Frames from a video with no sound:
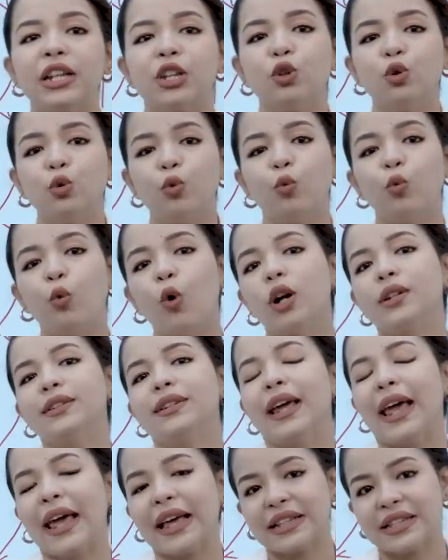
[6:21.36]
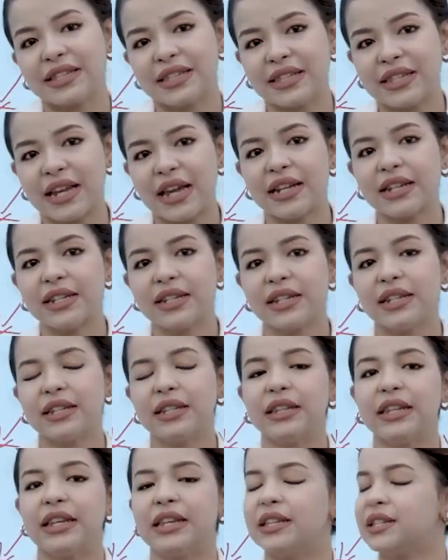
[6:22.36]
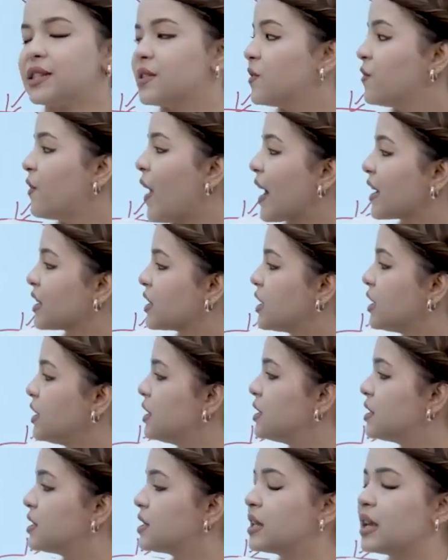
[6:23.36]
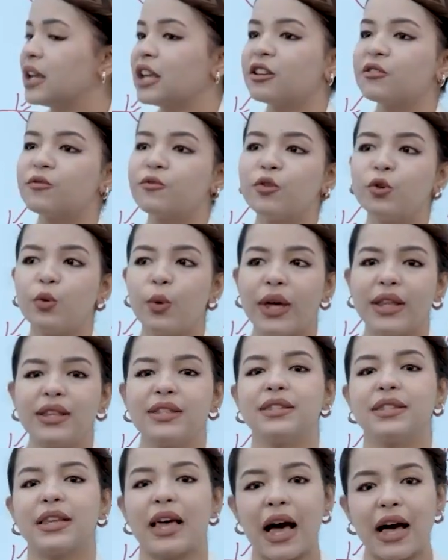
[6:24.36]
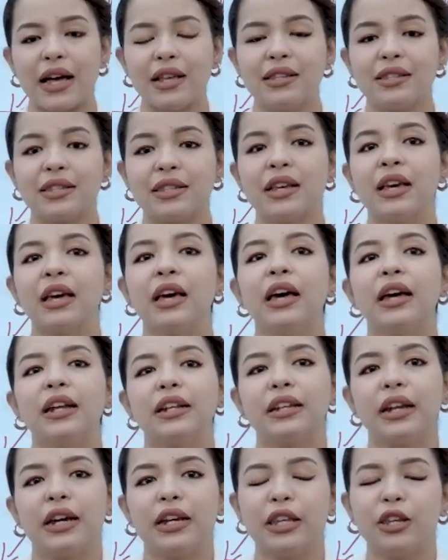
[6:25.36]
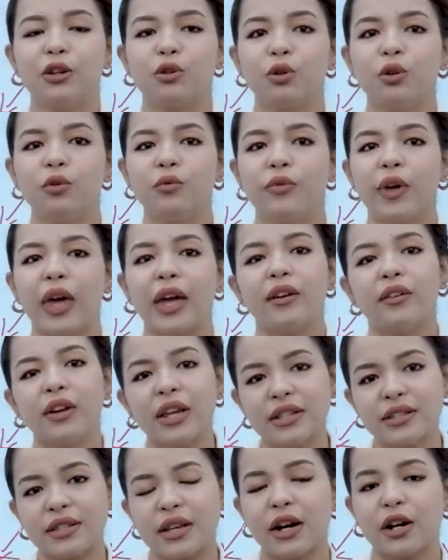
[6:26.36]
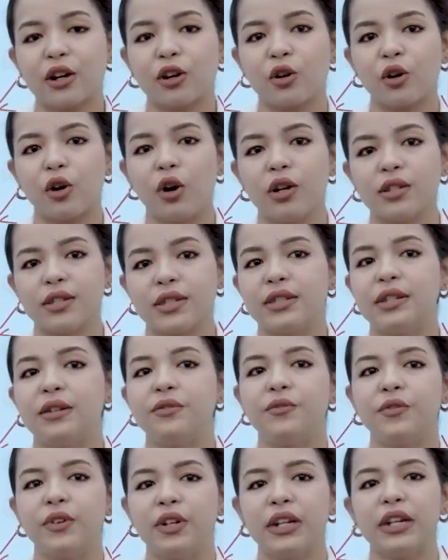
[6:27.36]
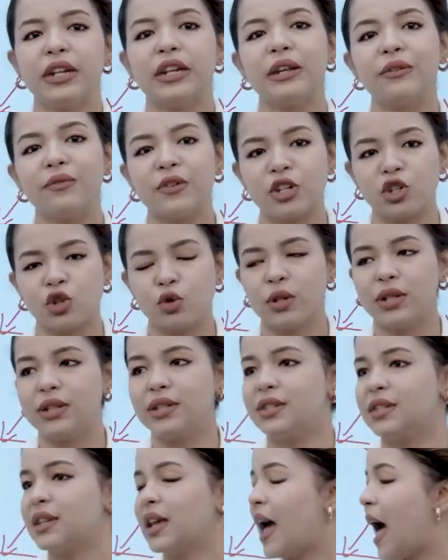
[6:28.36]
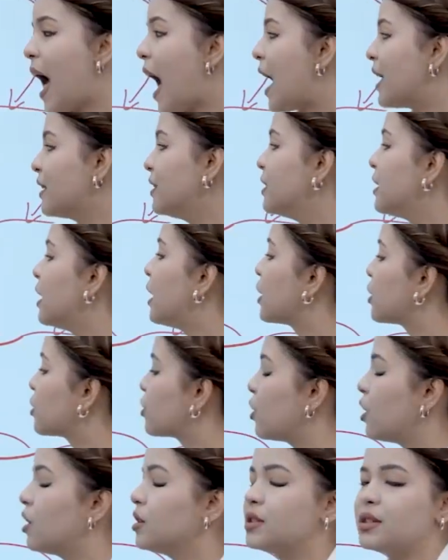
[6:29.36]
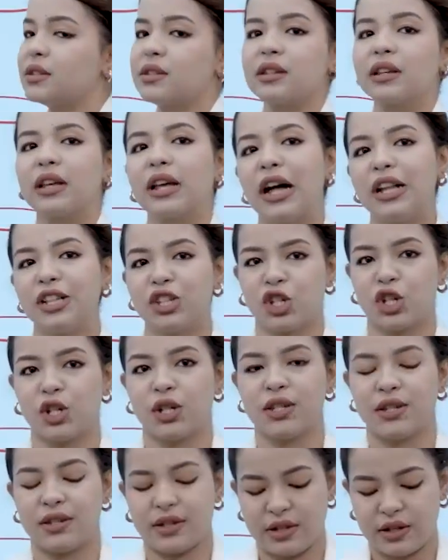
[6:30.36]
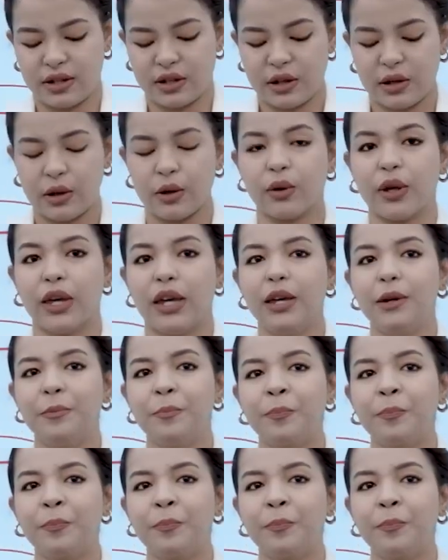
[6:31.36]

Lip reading: to what extent these factors influence us, varies across different individuals and across cultures. Okay,